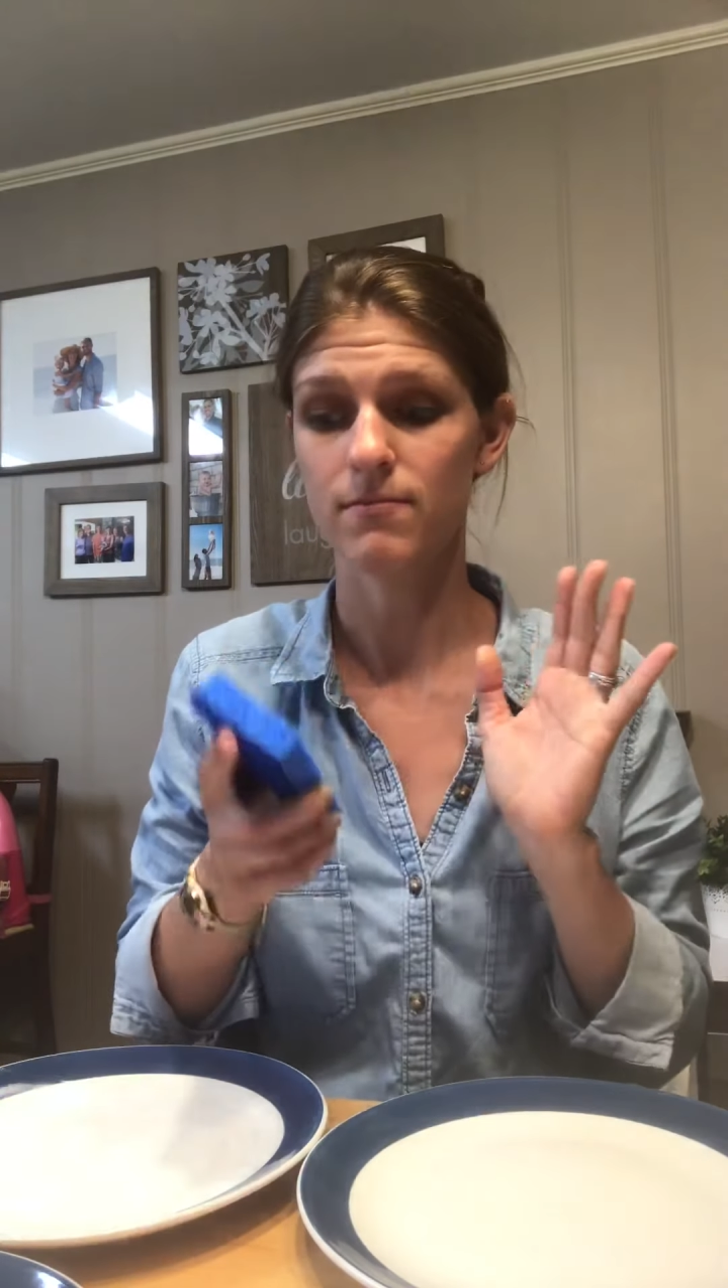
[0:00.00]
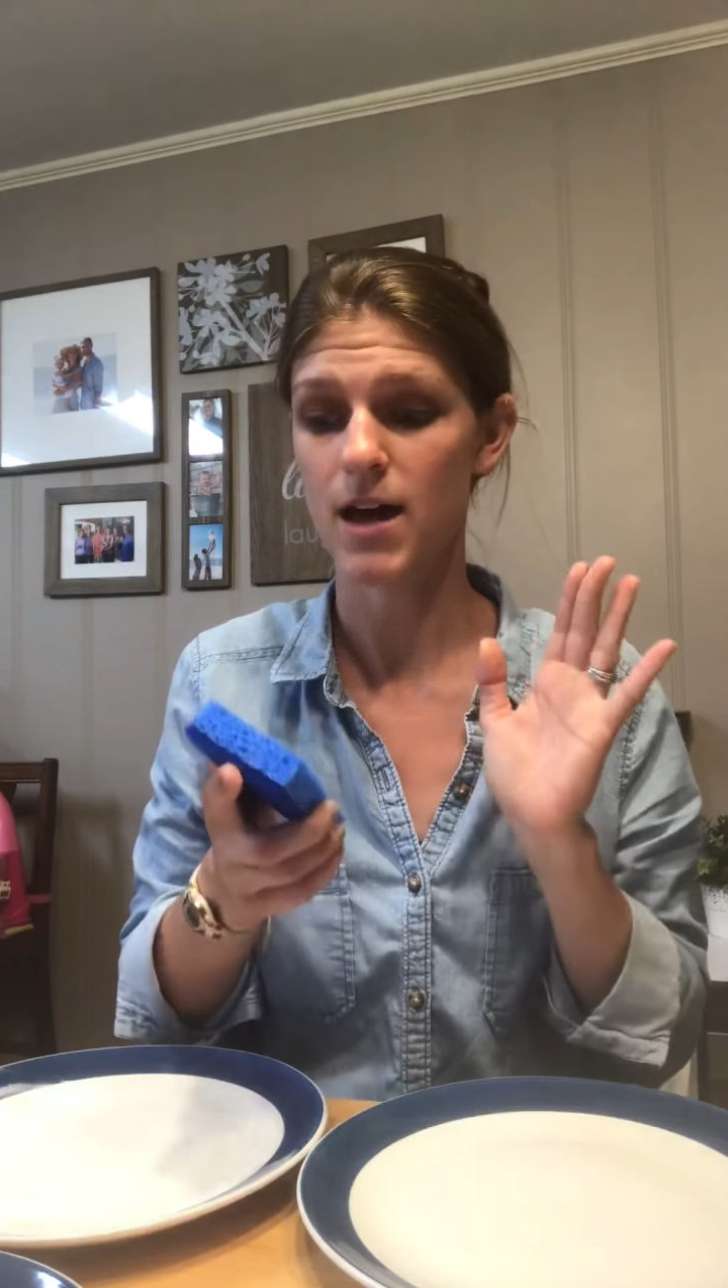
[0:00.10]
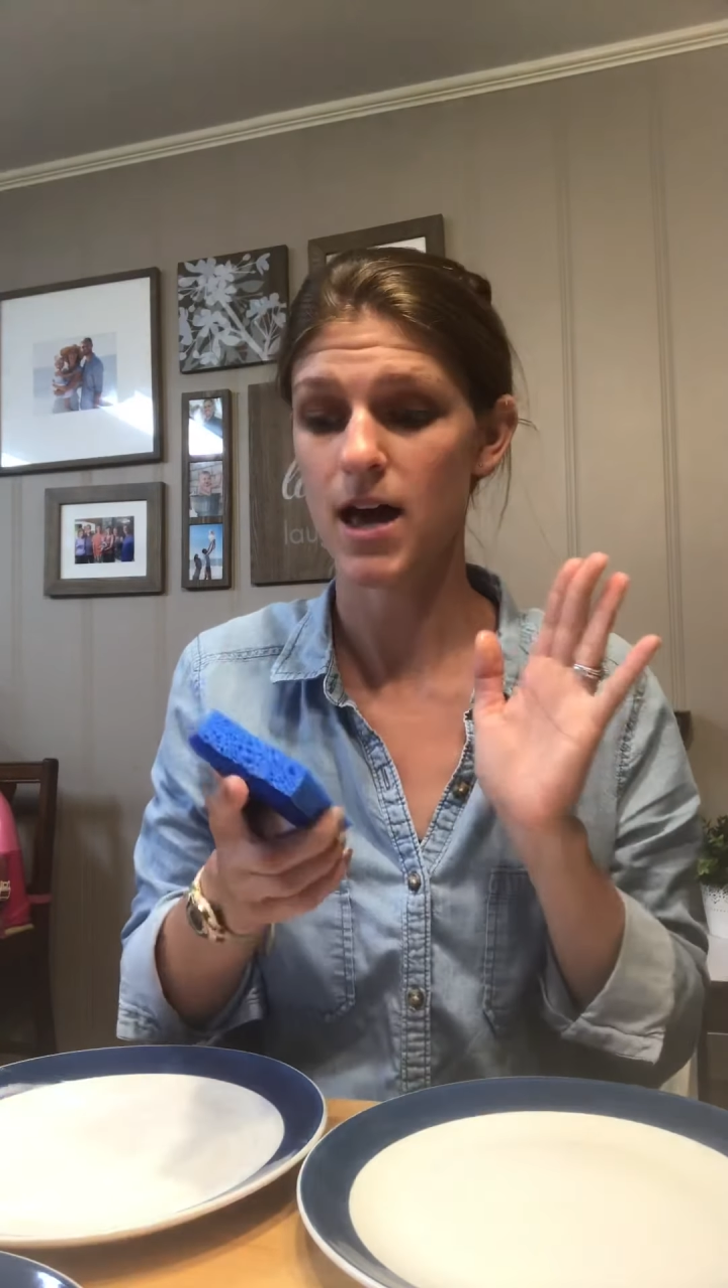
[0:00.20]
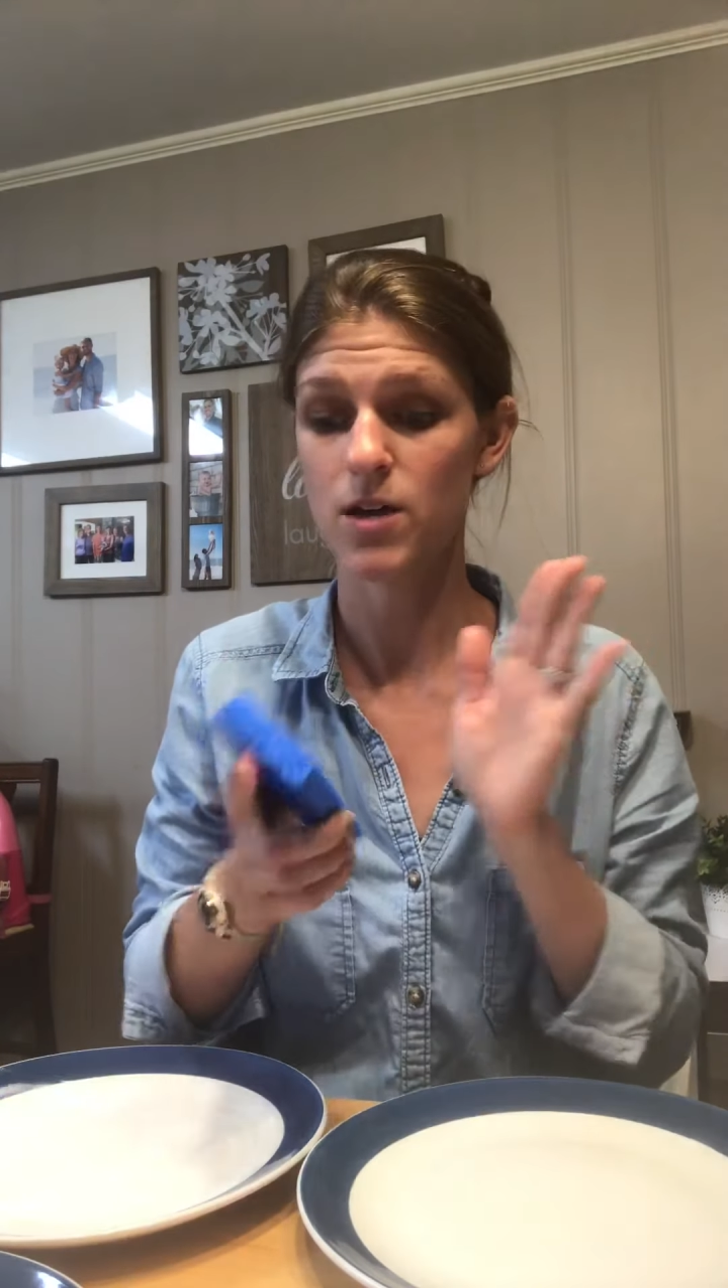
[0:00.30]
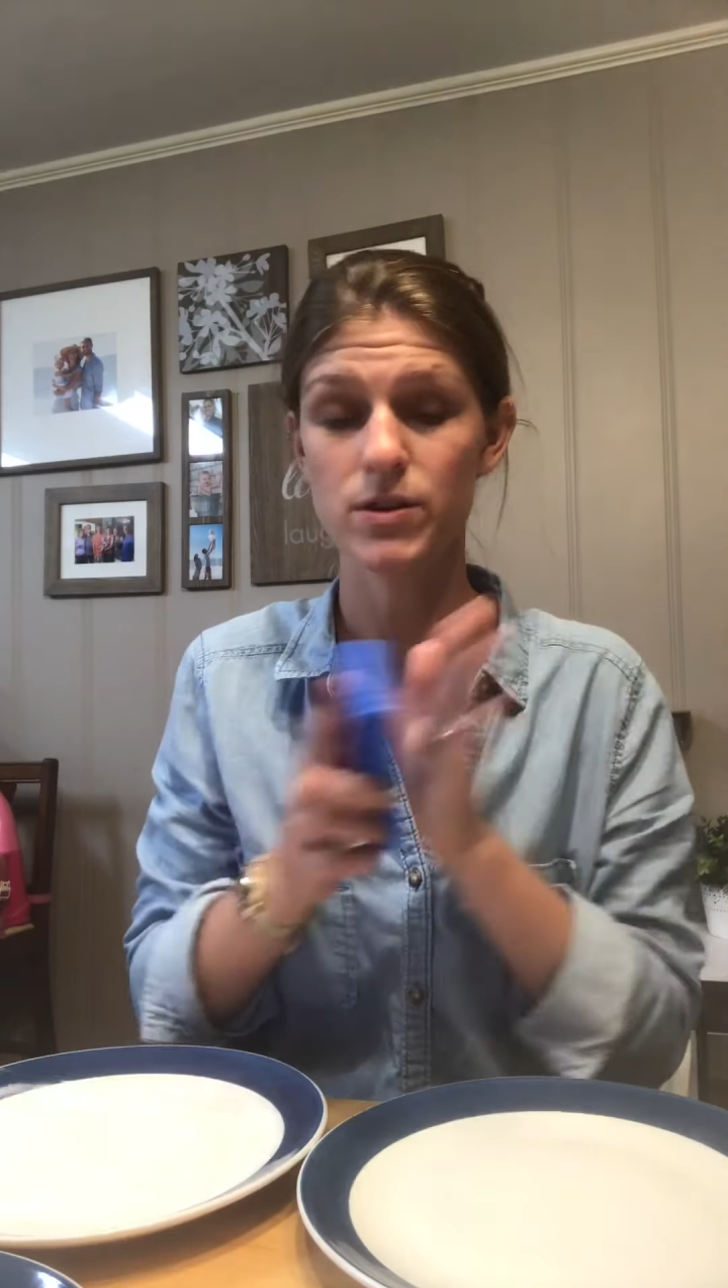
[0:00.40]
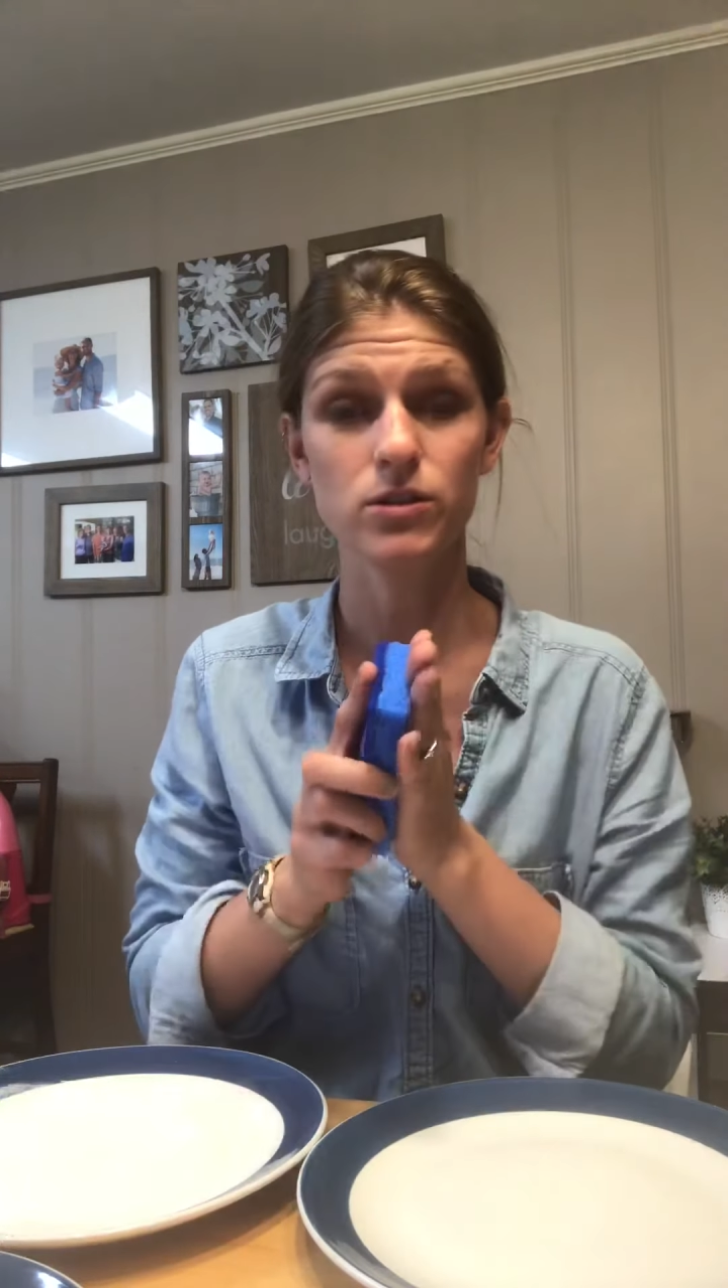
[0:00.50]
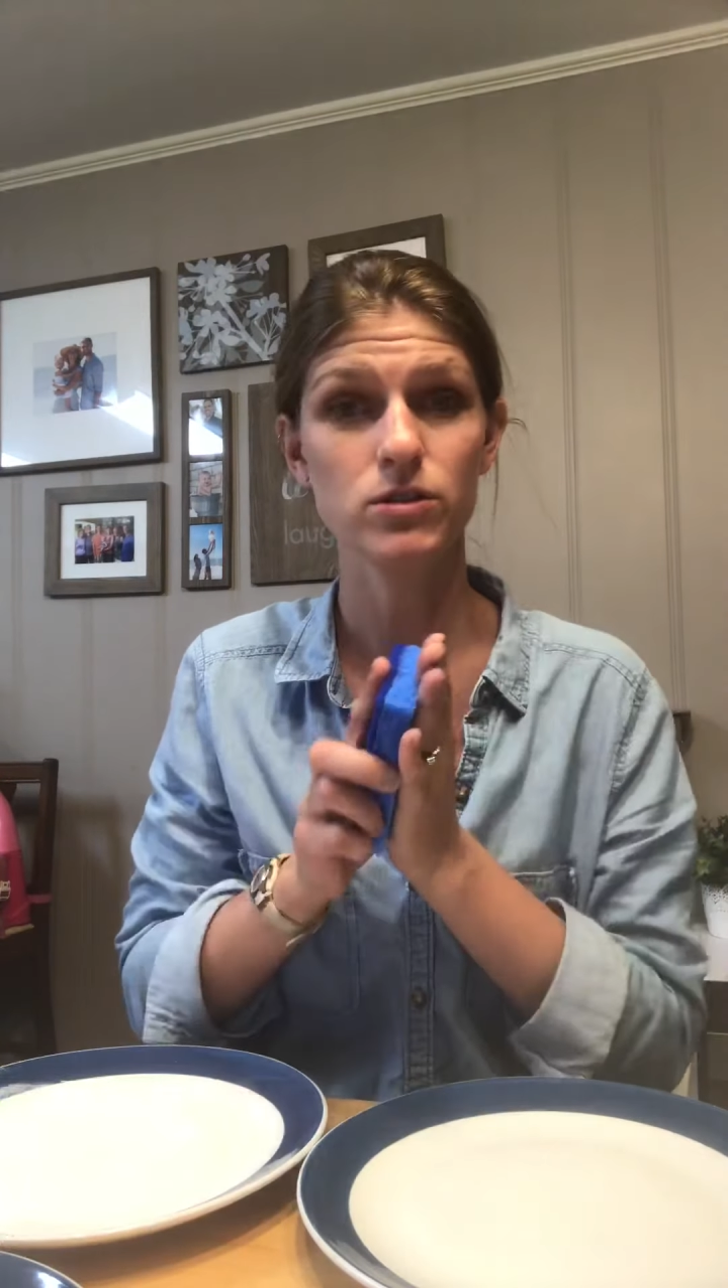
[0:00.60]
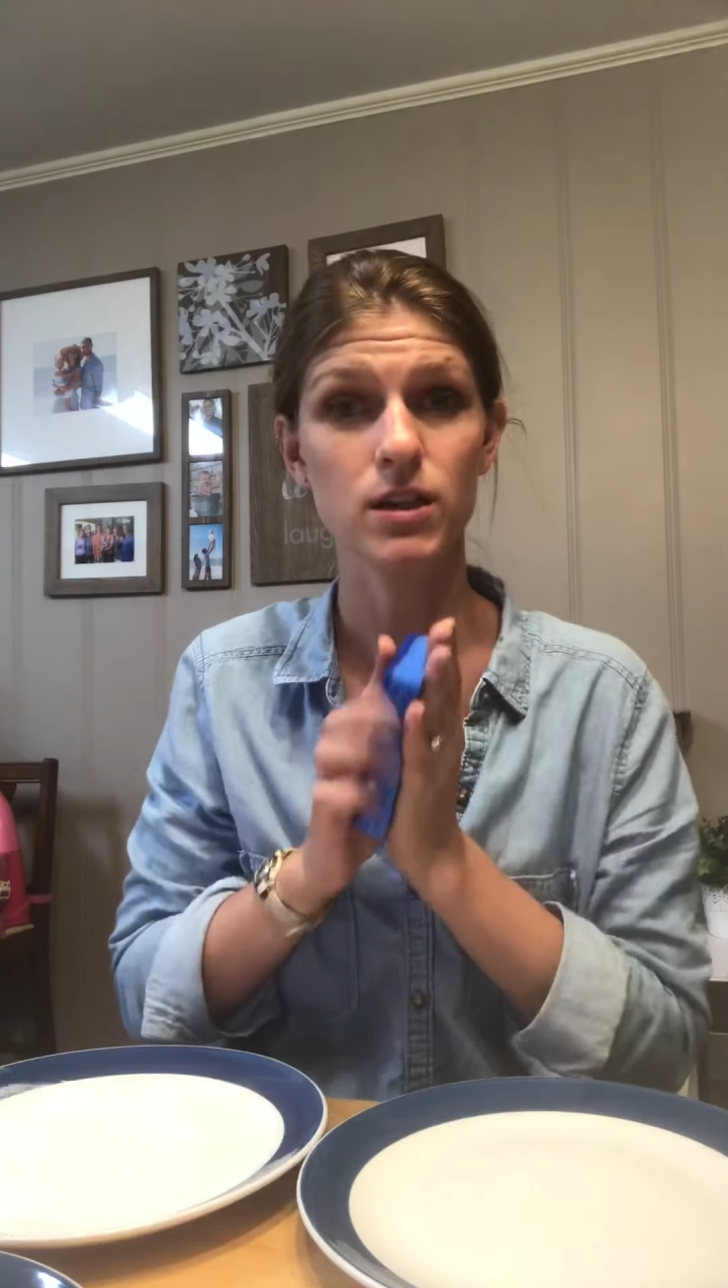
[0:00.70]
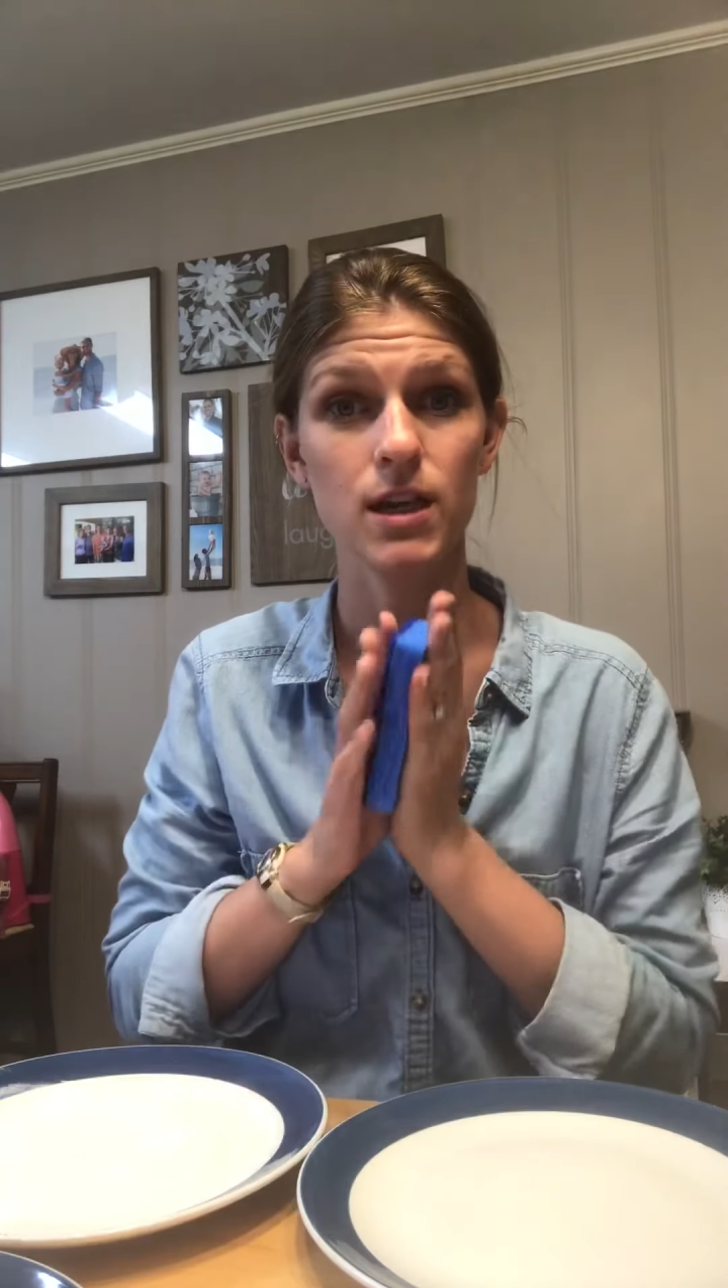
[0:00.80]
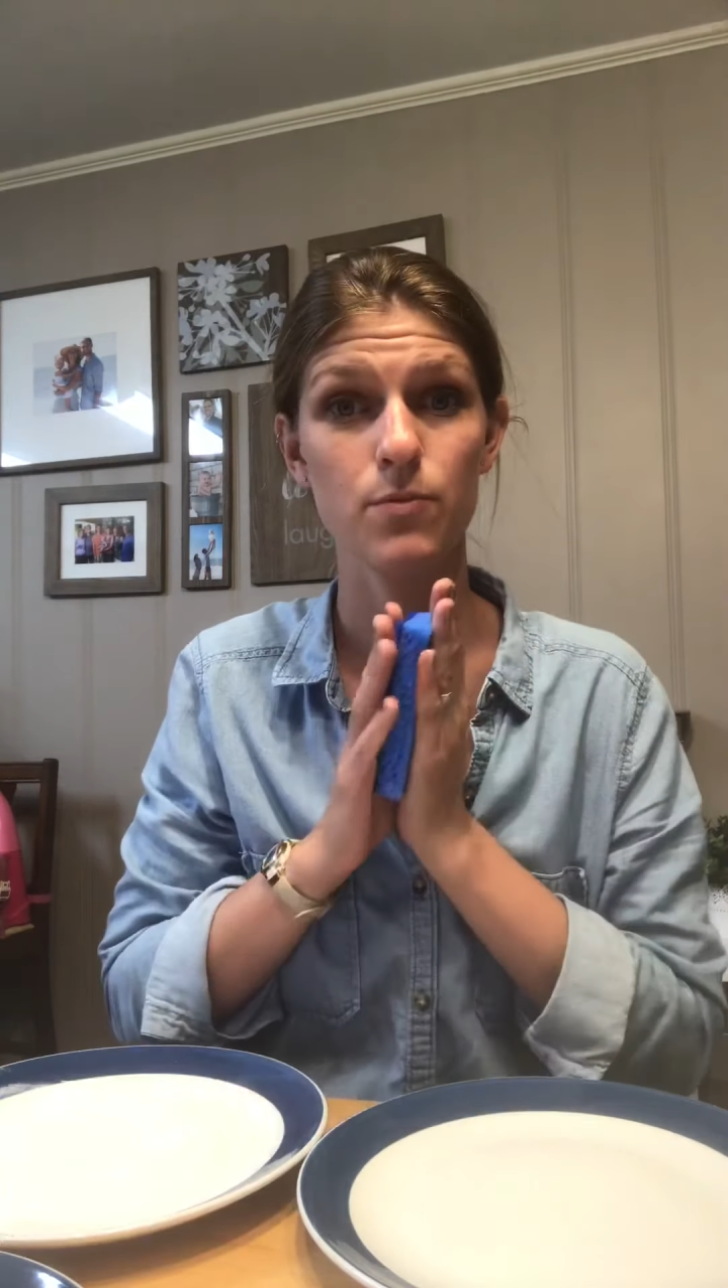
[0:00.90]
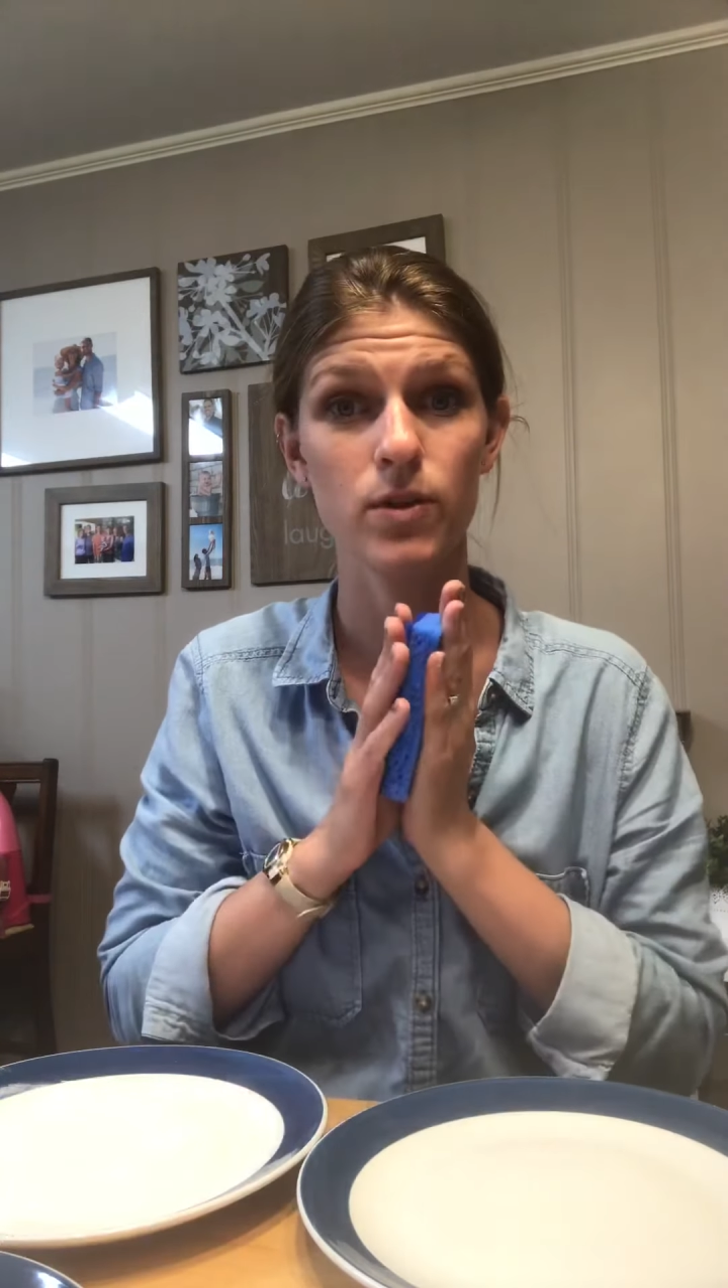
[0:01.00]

I always used to keep